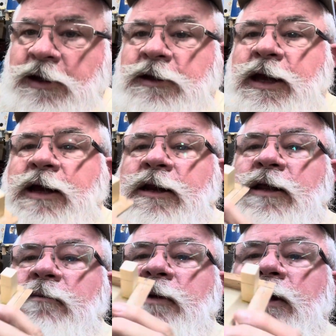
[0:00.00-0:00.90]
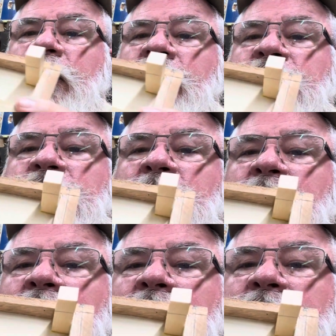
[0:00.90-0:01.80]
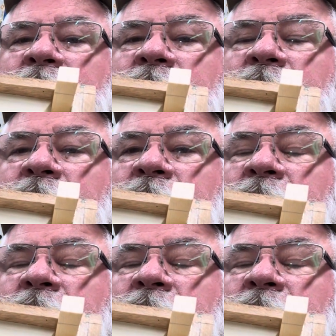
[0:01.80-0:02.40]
take a little bit off the back here.